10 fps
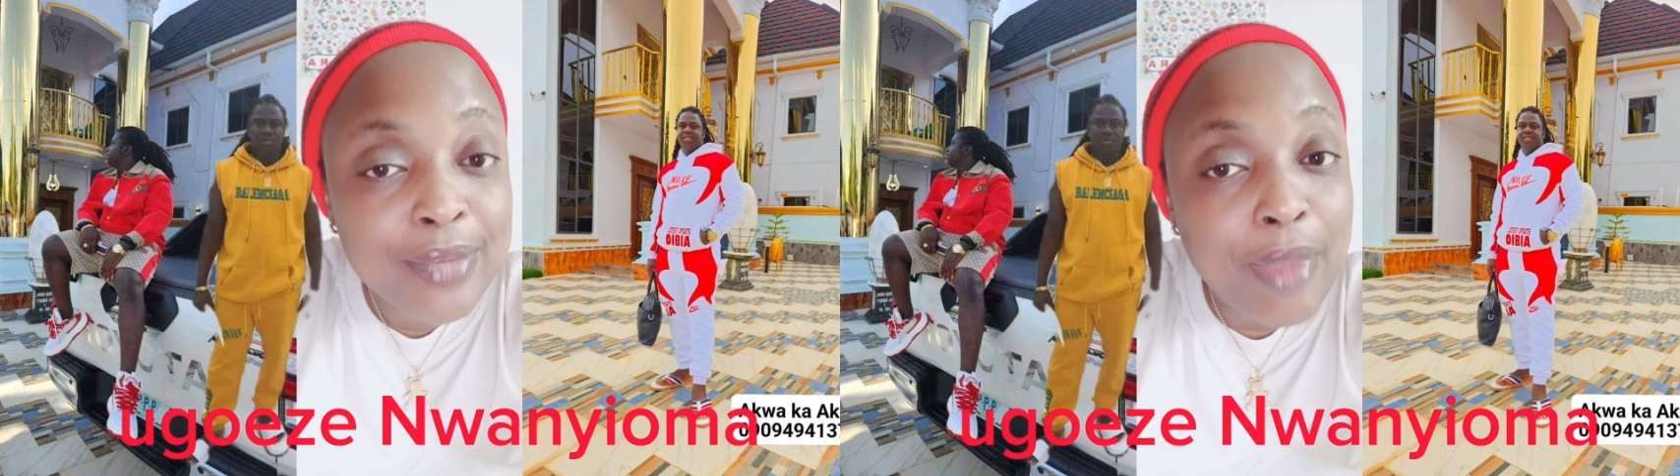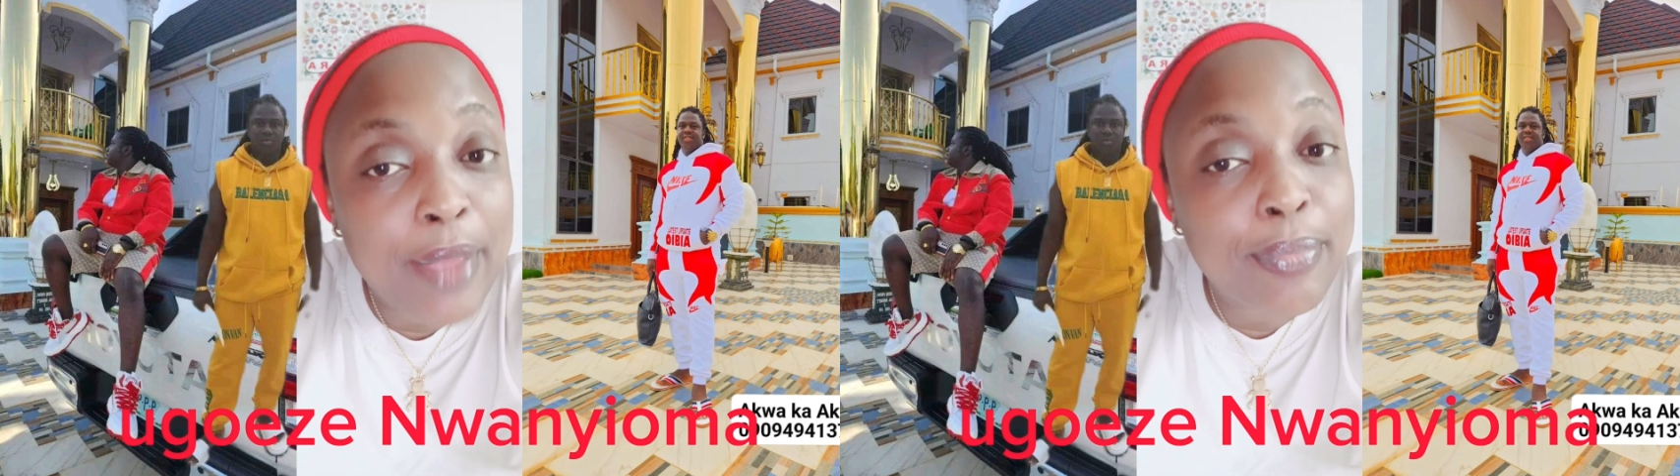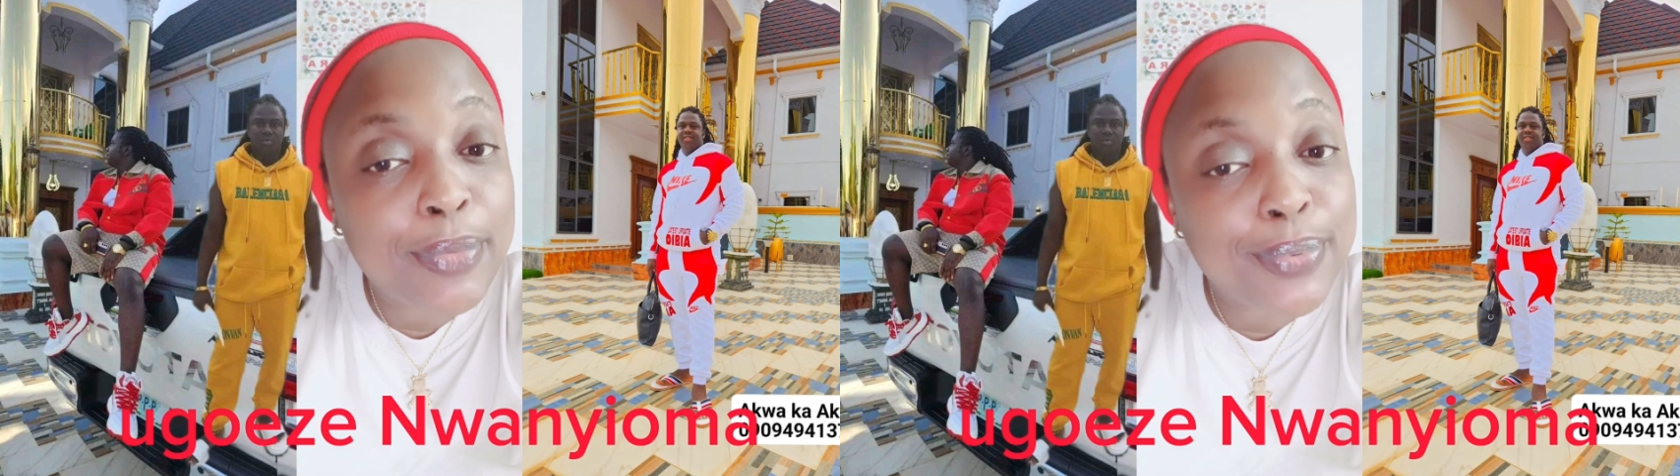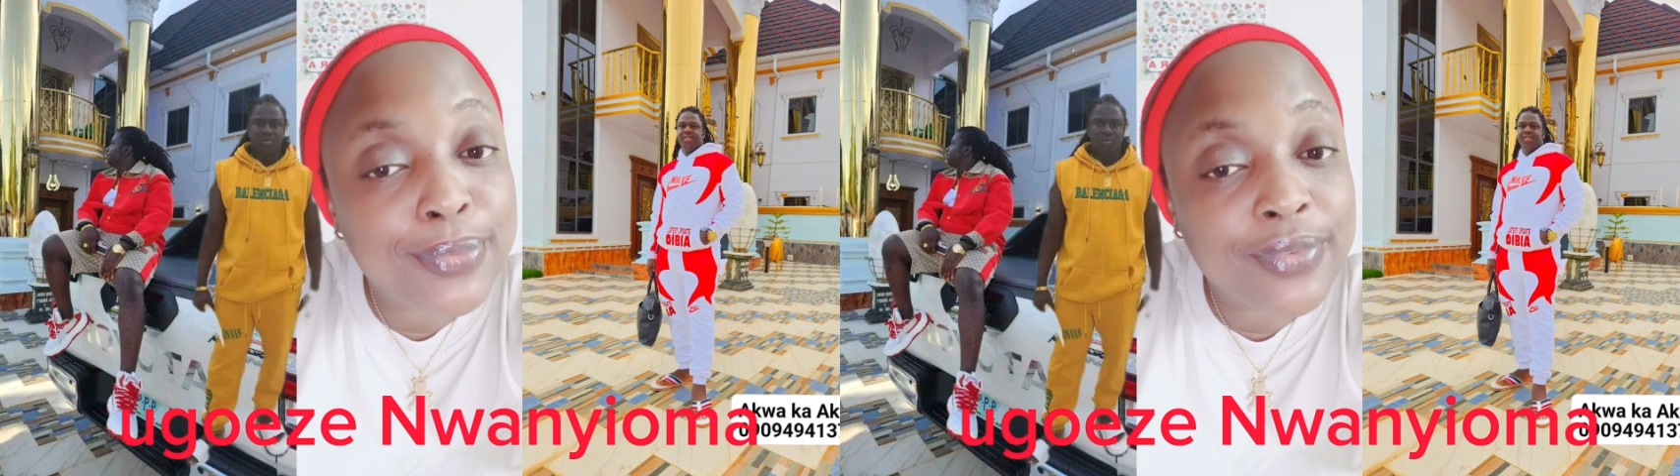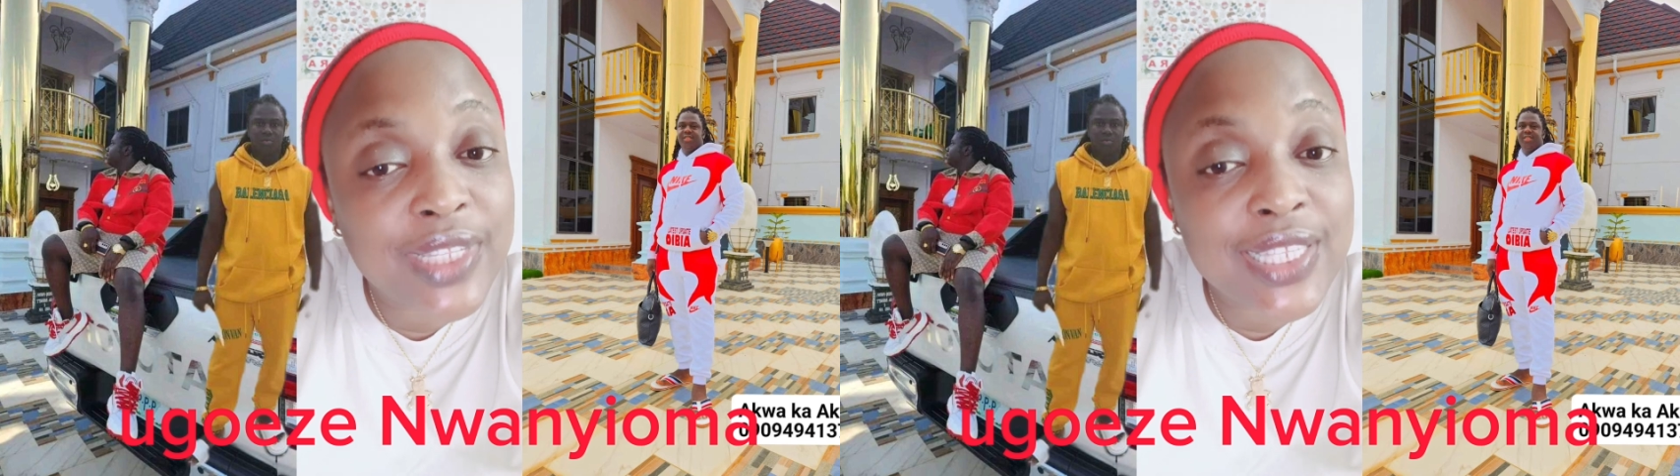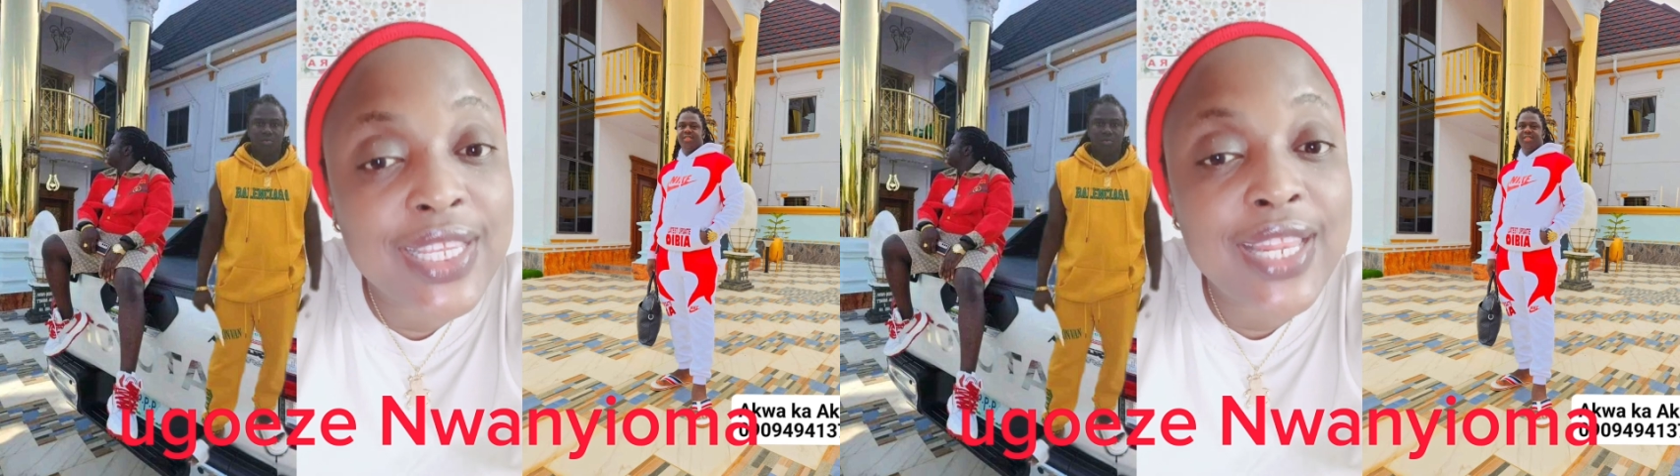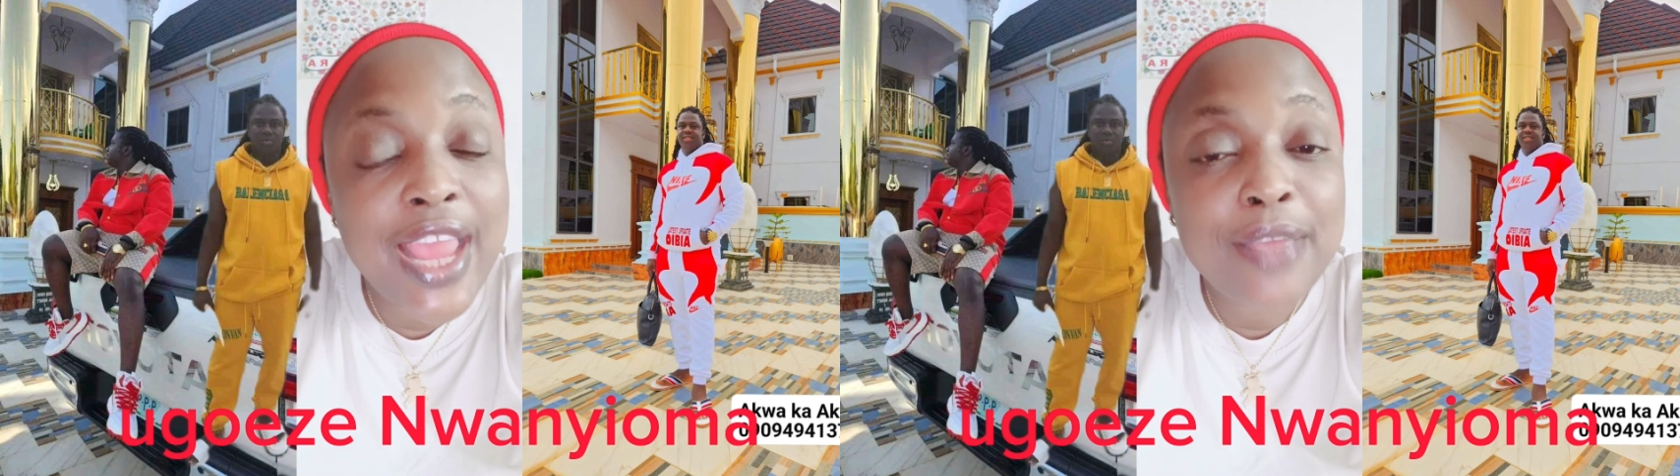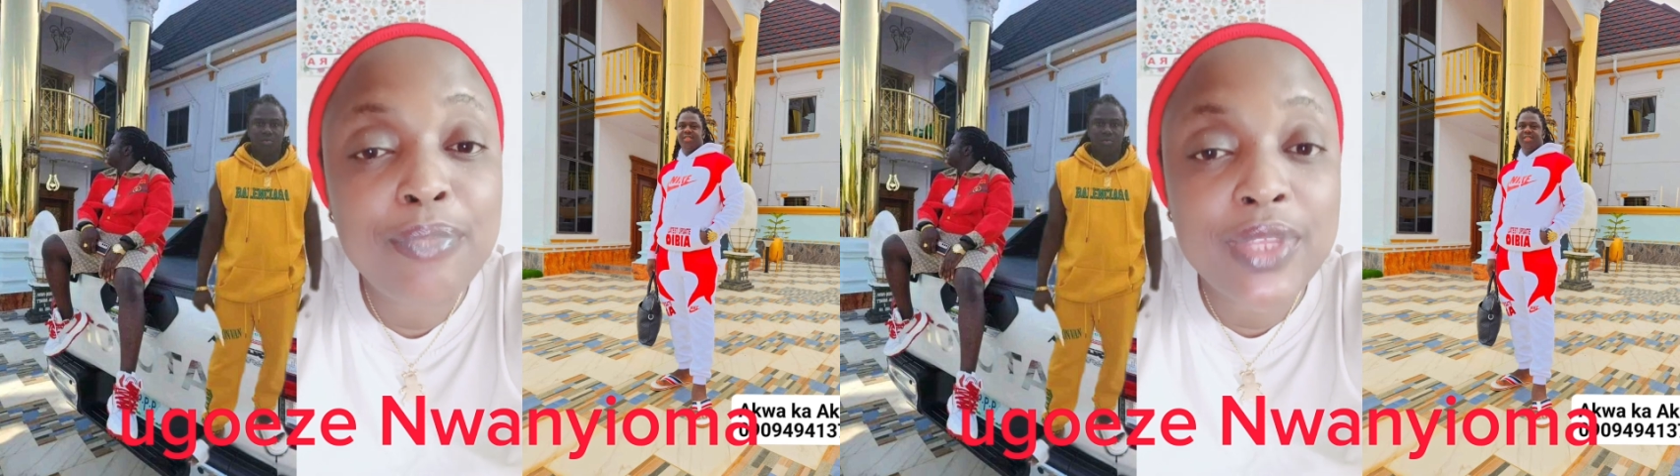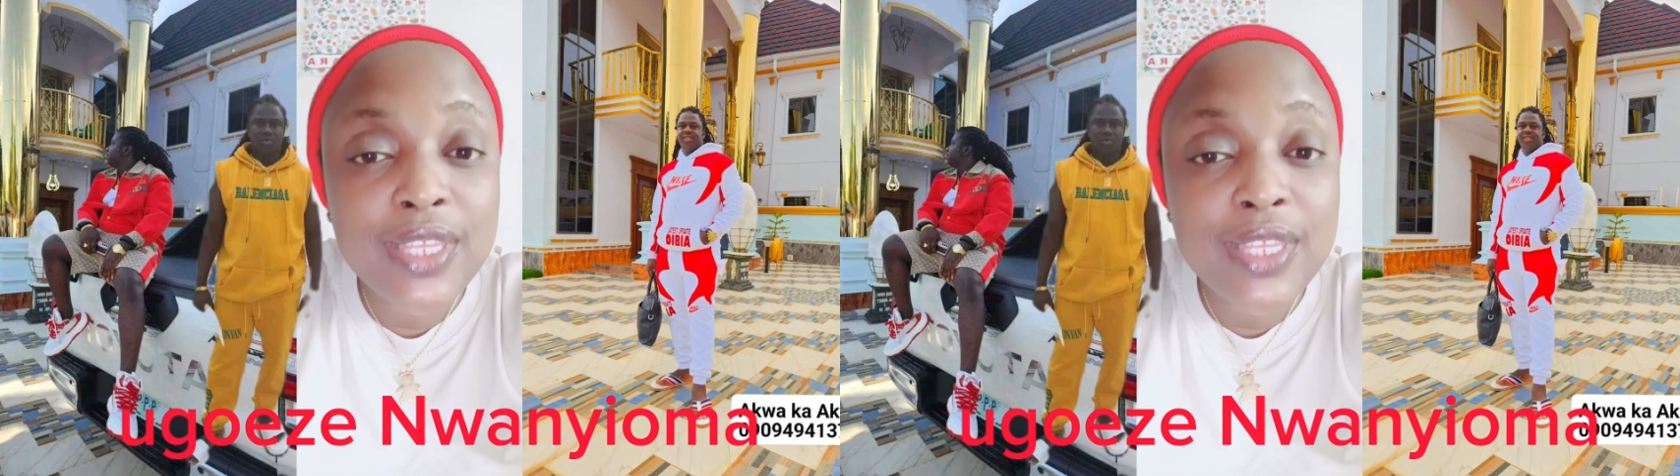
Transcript: my people, they say na him be